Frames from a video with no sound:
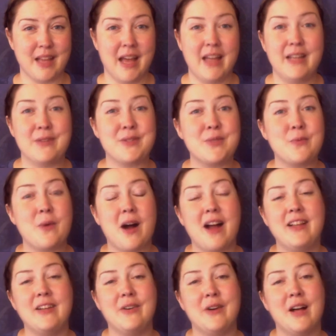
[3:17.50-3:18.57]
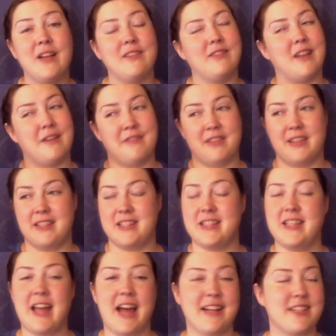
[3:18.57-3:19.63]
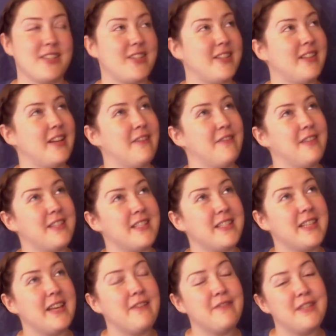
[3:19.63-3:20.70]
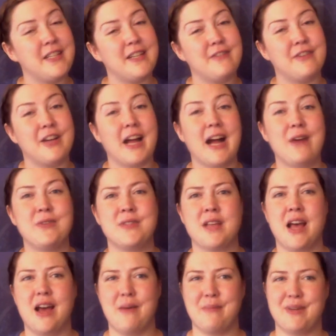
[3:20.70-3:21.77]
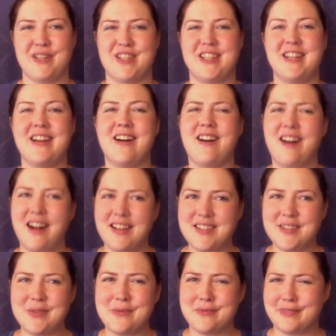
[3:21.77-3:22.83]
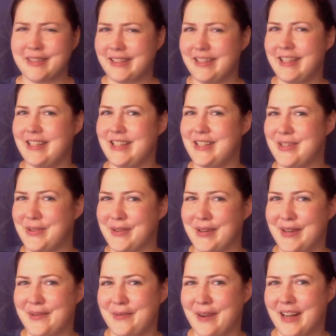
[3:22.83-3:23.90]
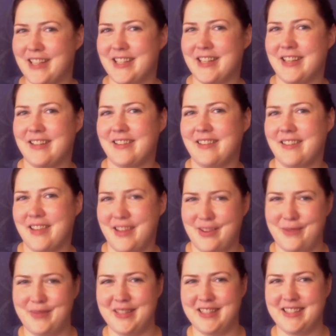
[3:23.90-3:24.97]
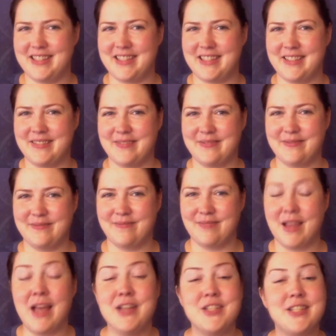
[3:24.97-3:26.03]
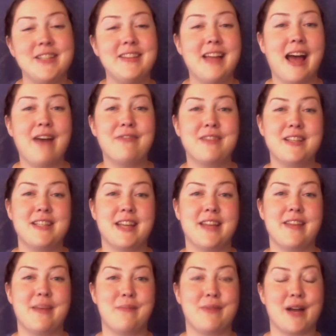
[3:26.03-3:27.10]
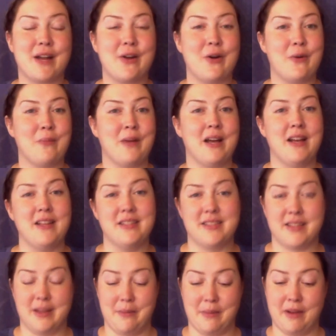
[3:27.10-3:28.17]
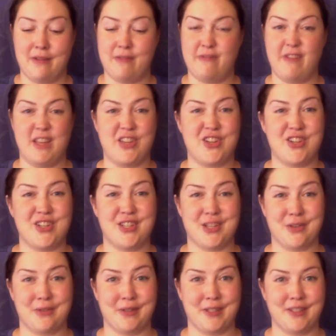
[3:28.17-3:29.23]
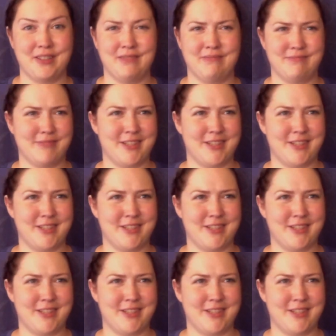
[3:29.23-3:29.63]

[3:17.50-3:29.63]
Now, Swallow loved the snacks, she loved the safety of her house, but she also really enjoyed watching the humans. She laughed the day they brought home some fish to grill.